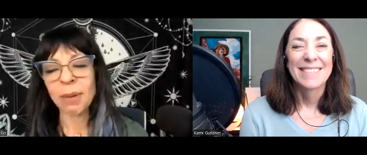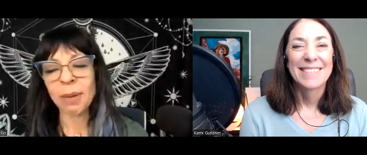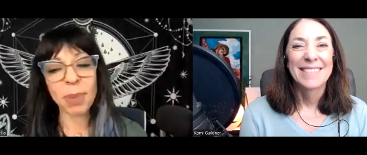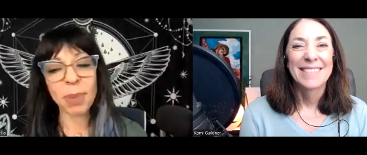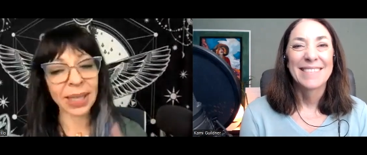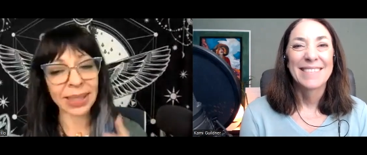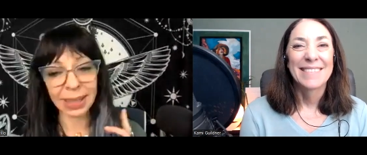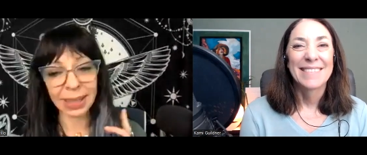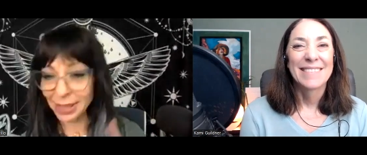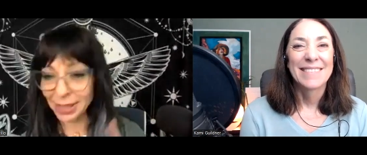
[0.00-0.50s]

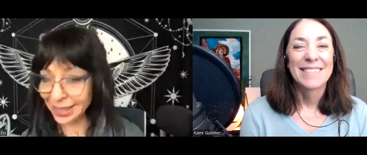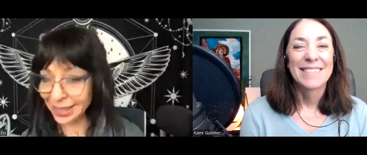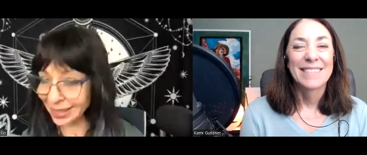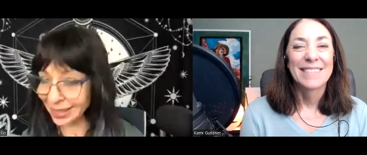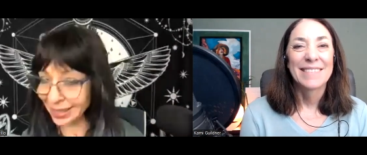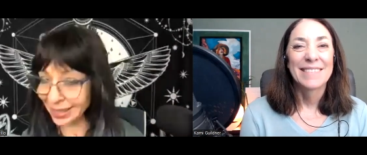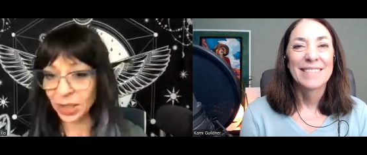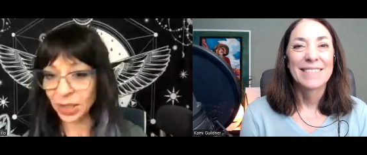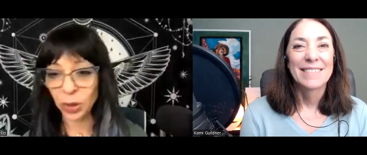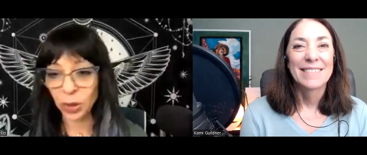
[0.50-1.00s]
Speaker 1: But let me
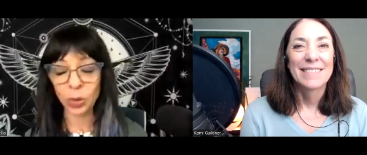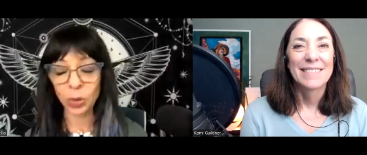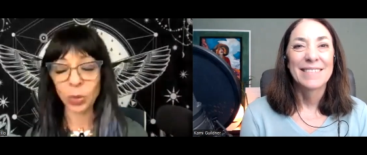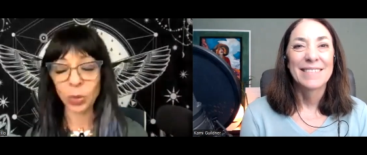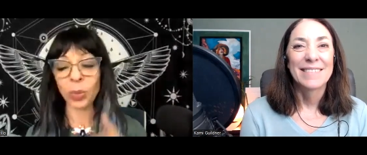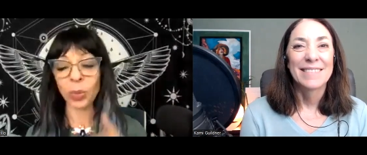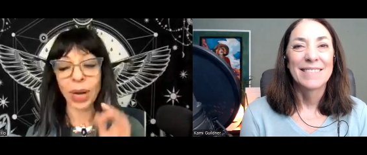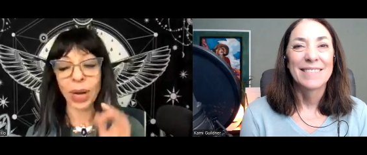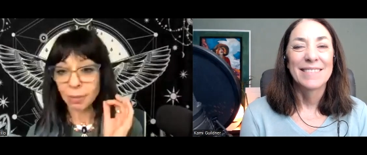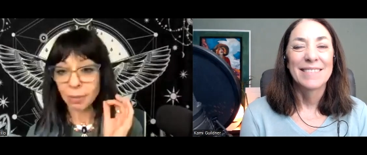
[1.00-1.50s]
tell you,
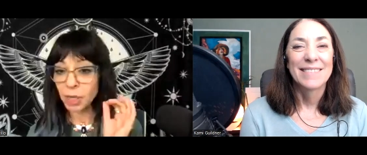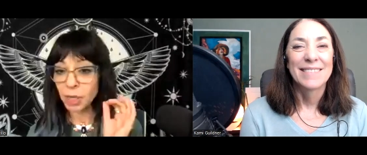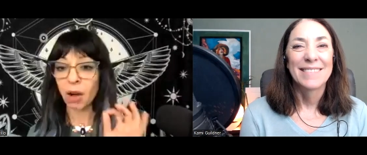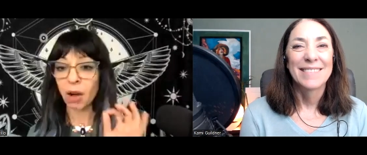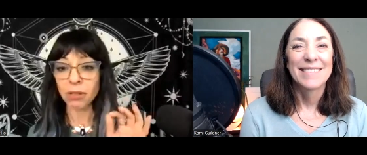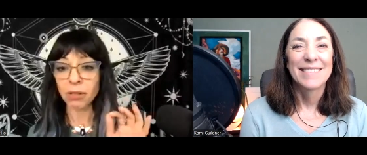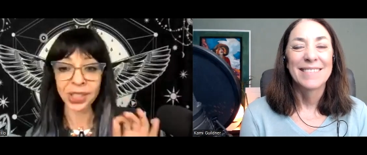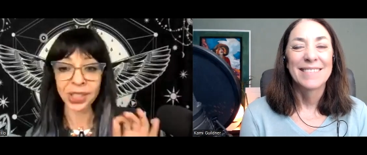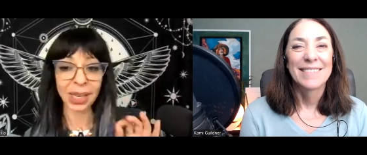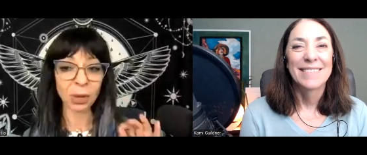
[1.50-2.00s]
when I'm
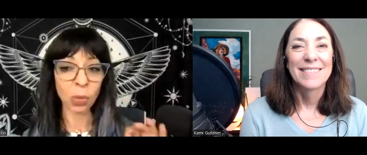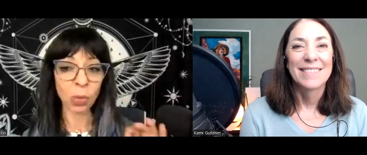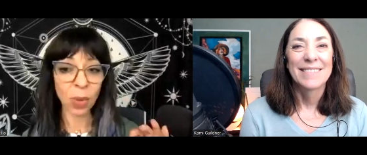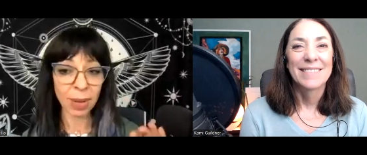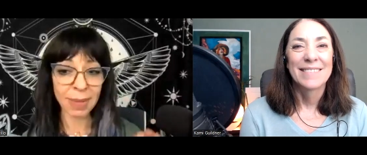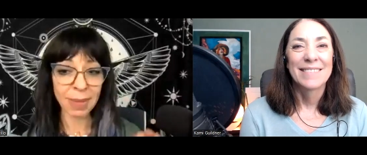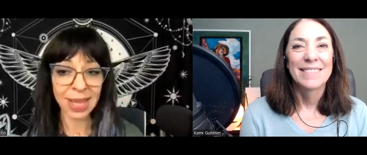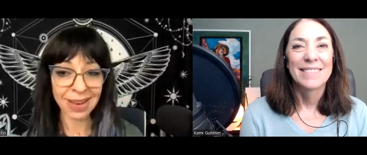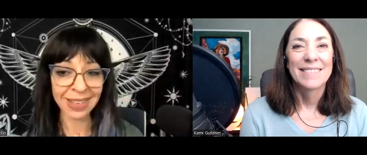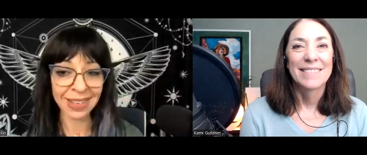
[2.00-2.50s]
coaching
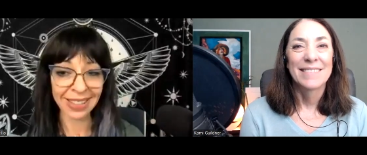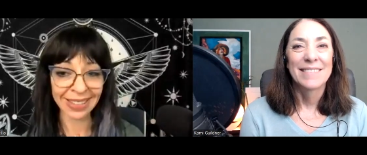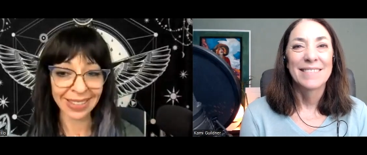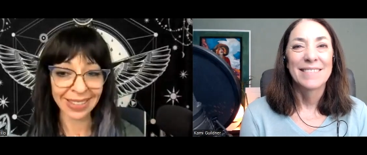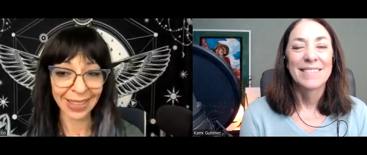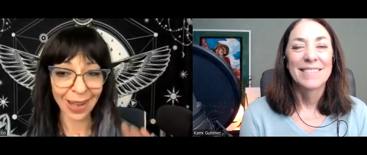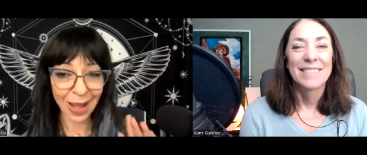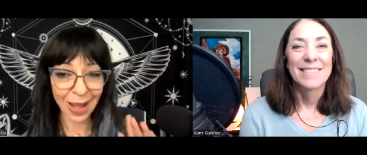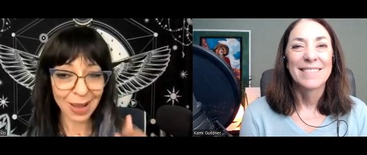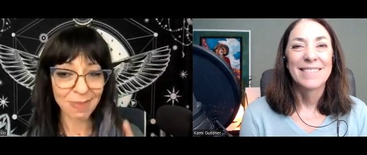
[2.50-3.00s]
women
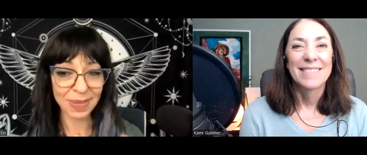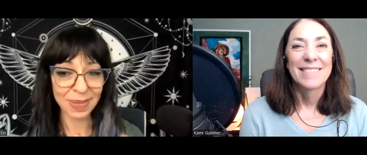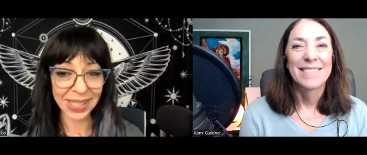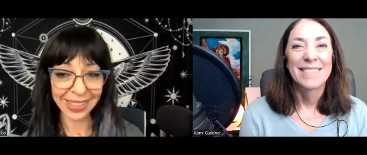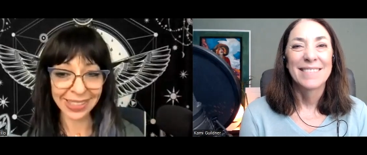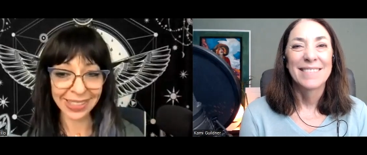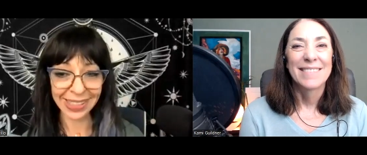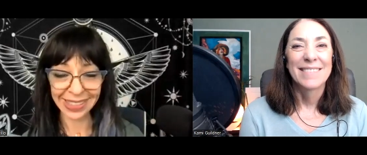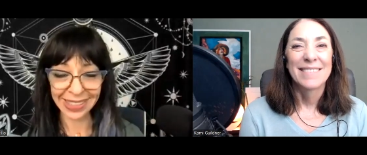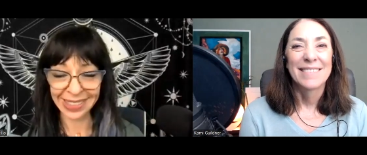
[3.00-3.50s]
on
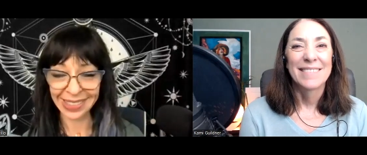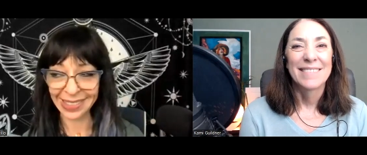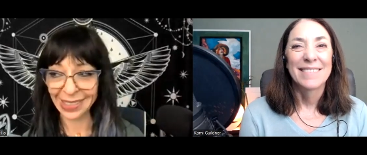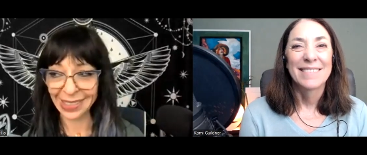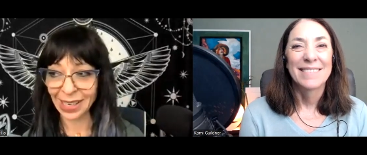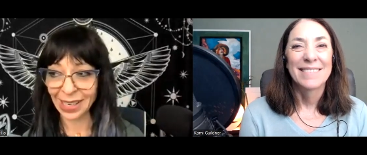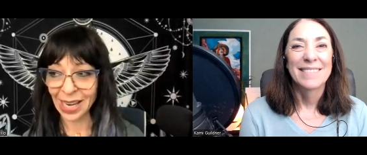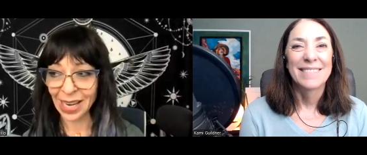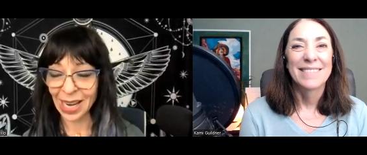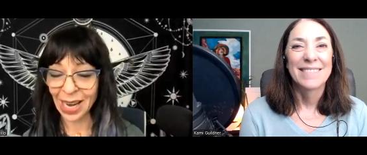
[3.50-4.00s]
business,
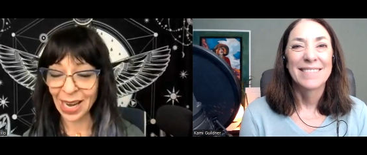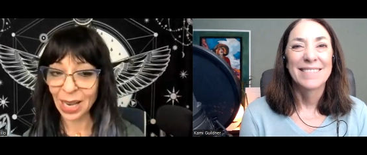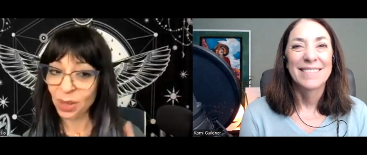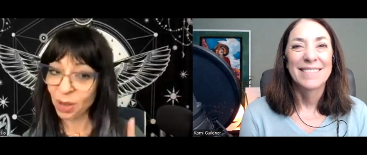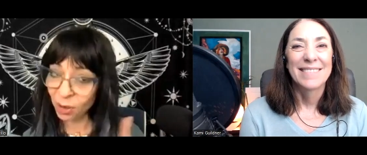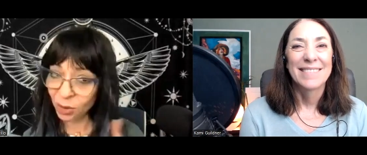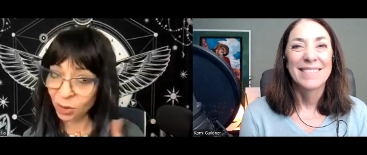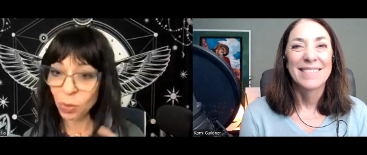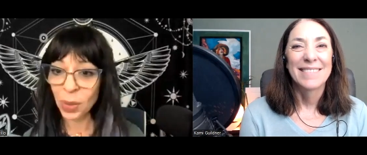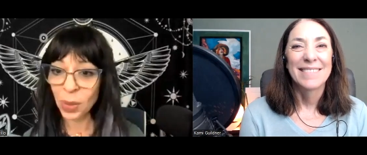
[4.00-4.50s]

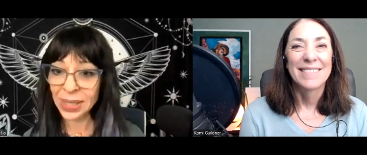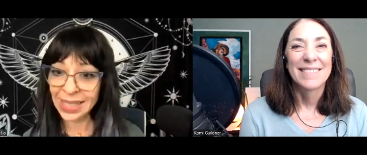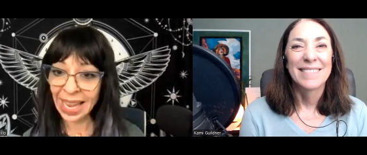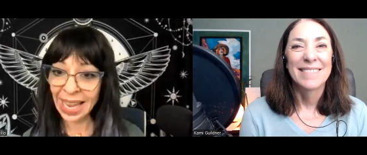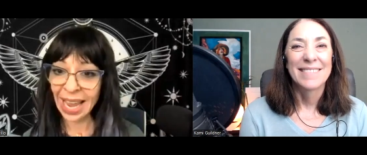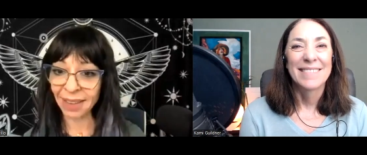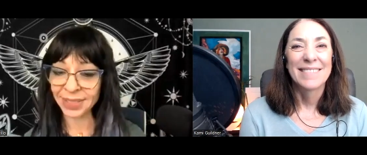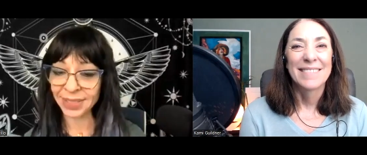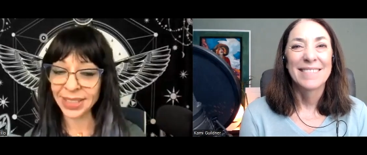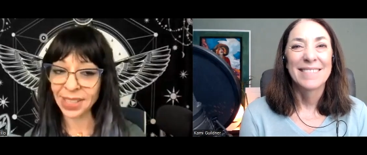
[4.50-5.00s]
they're the ones I
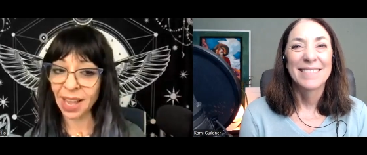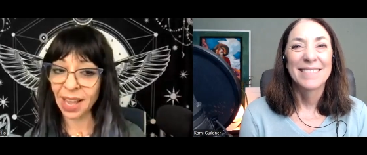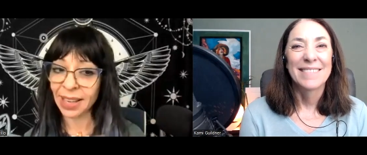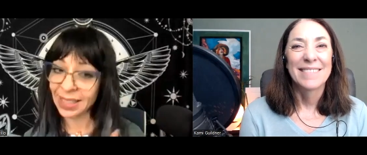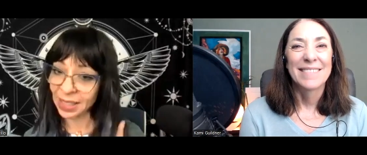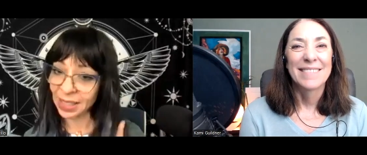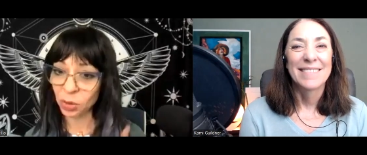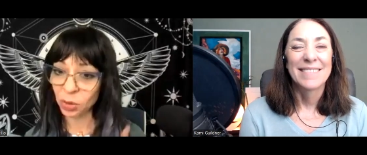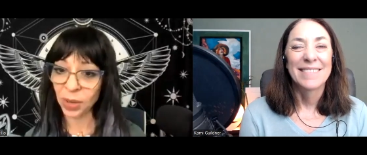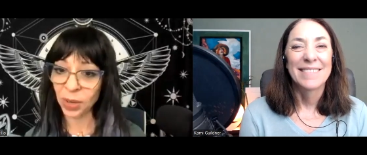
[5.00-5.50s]
have to
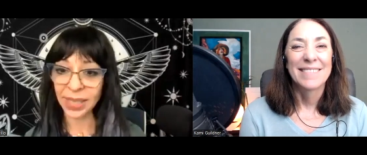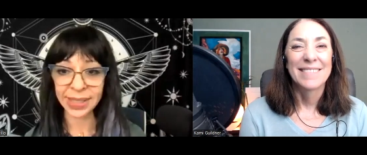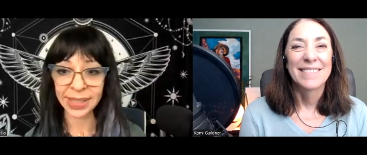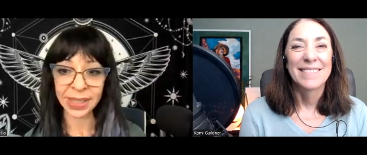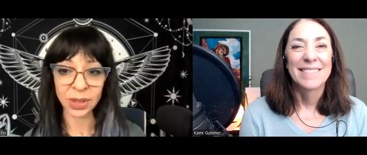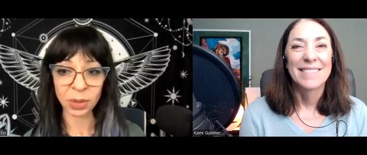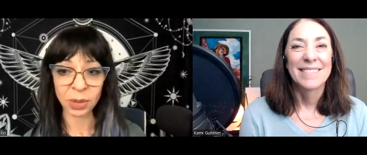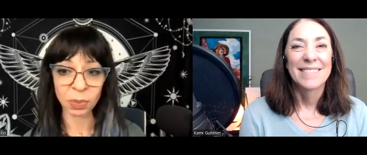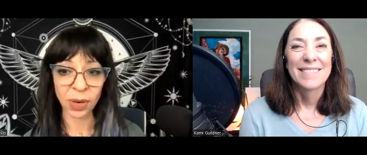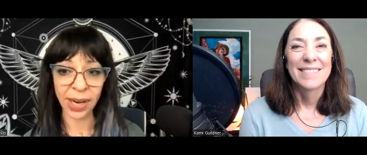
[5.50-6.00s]
talk into
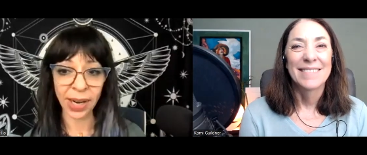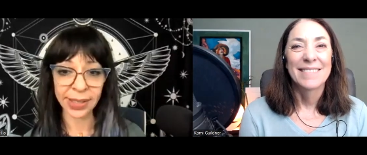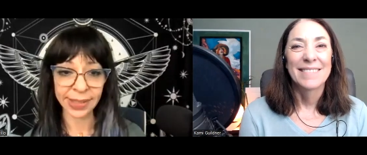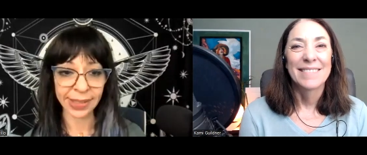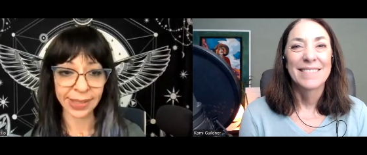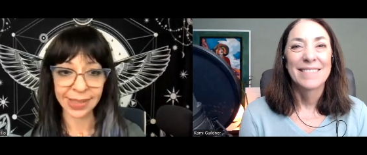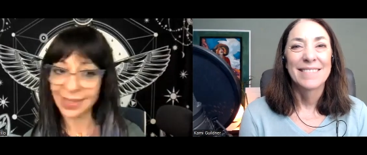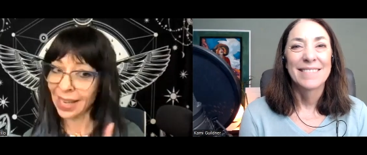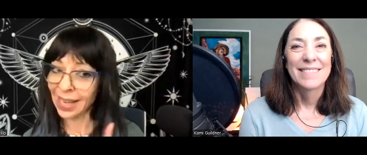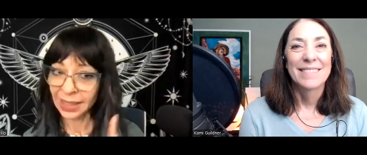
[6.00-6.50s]
raising their
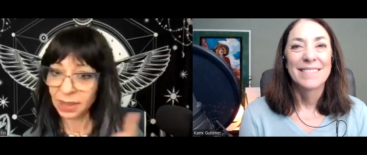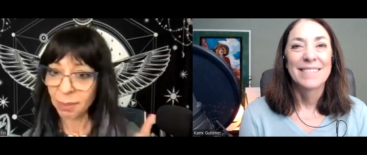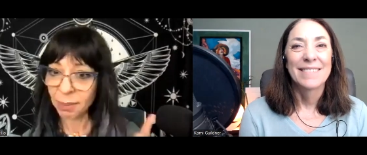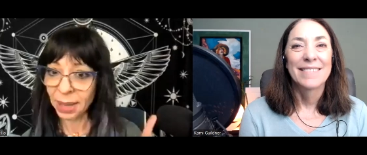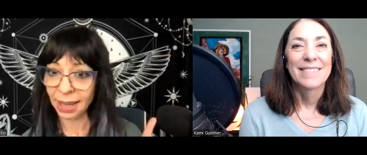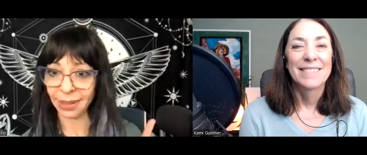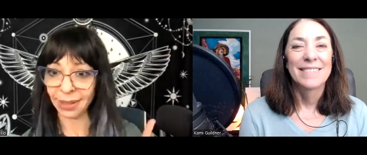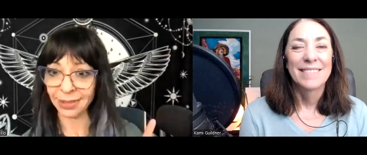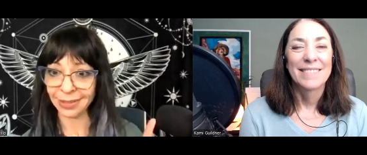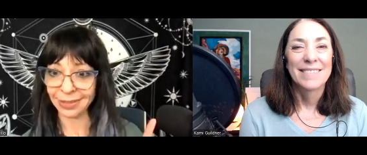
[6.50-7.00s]
prices, not the
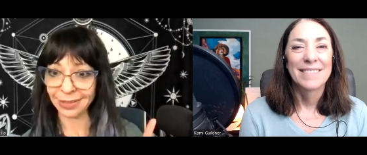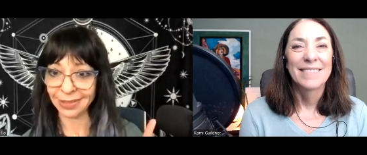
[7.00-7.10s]
men.